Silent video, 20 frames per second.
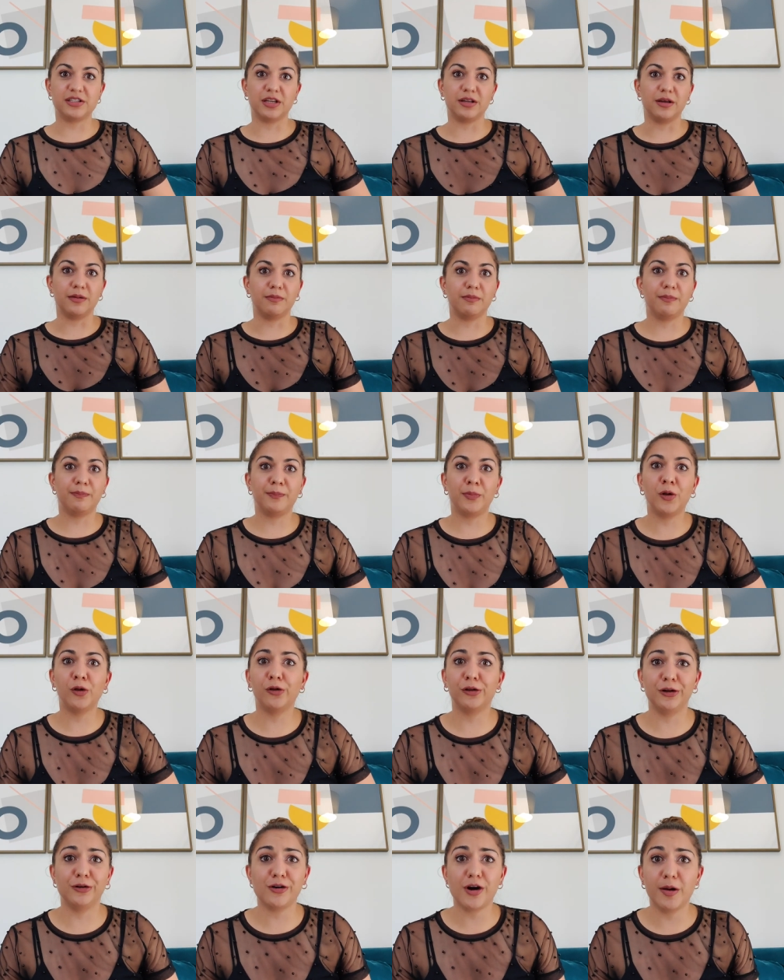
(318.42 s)
to
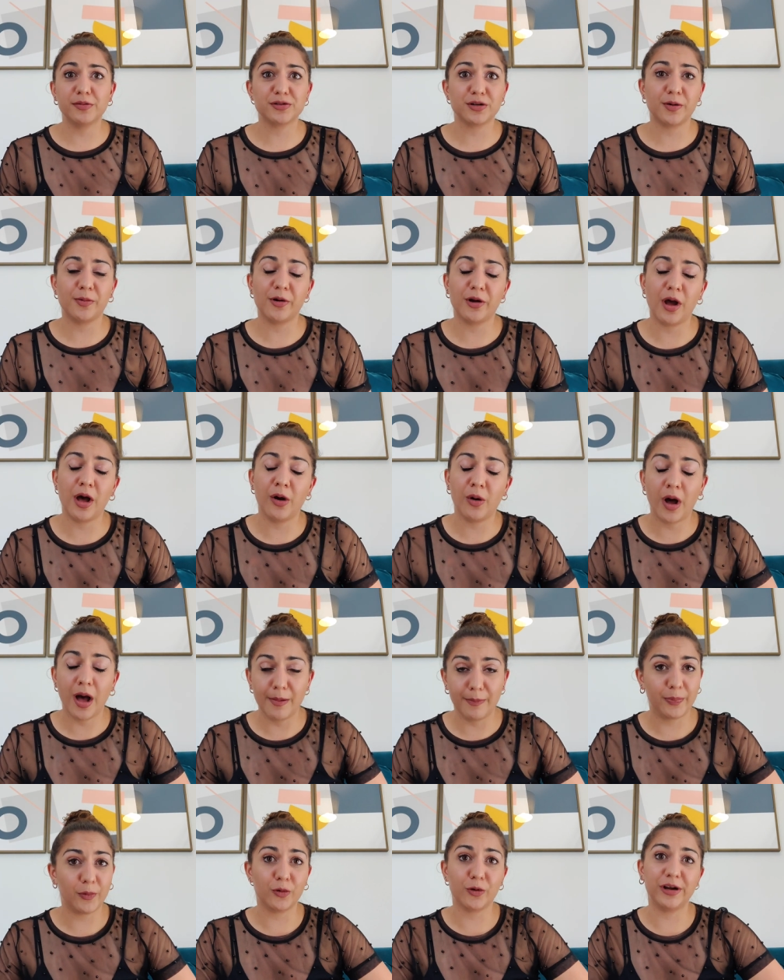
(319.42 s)
pull your arms
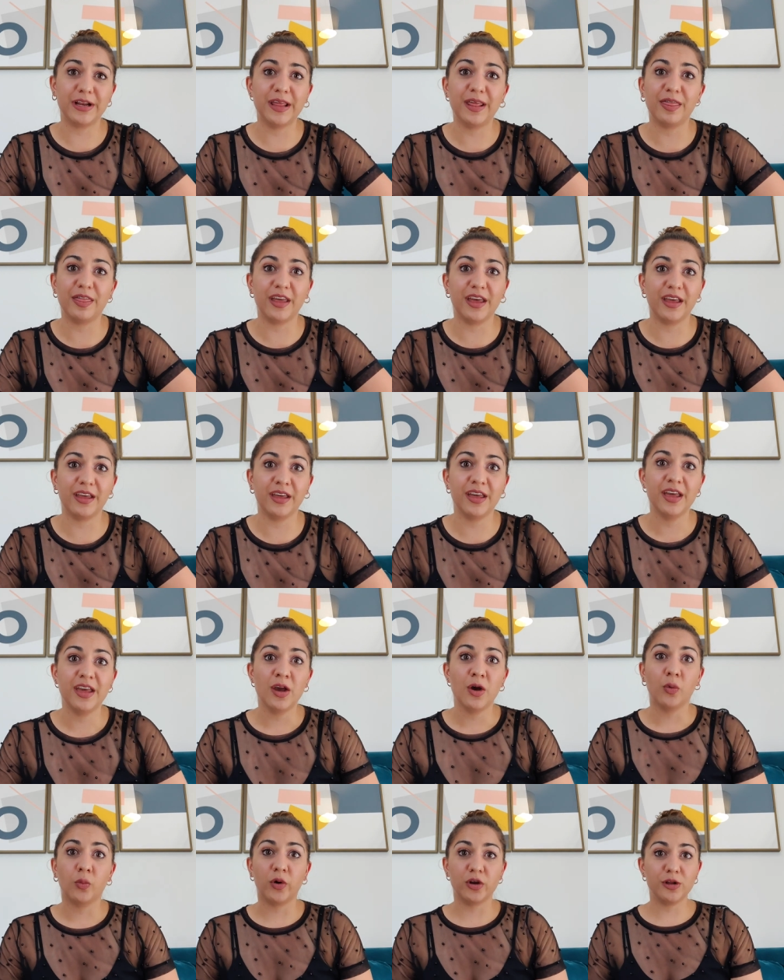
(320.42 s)
up or anything,
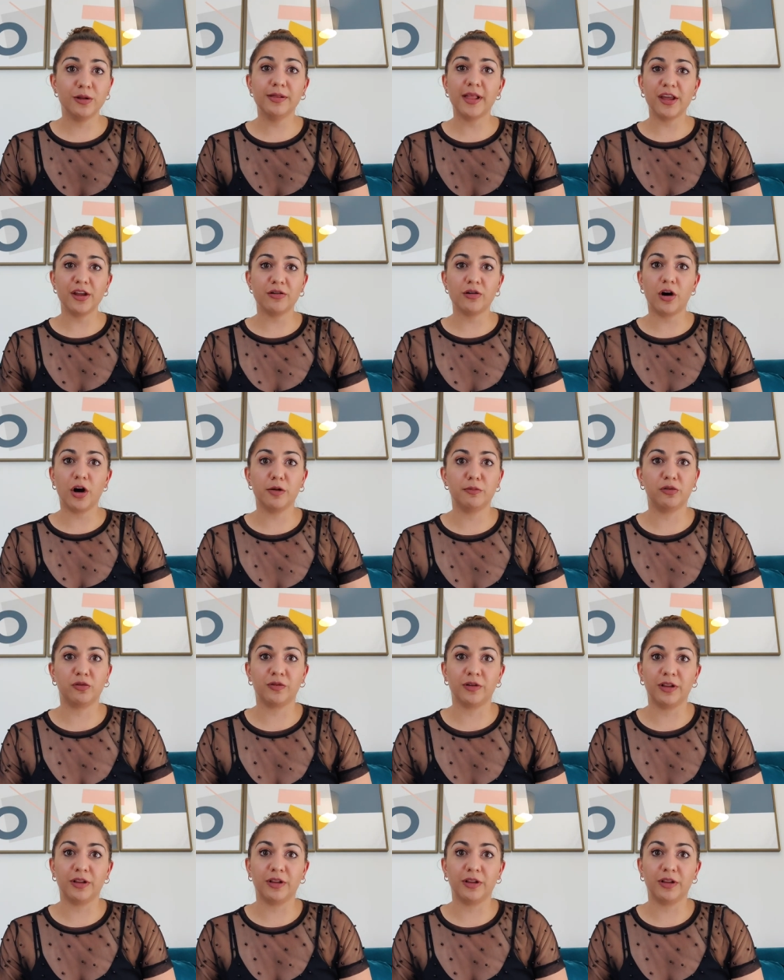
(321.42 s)
when you let your arms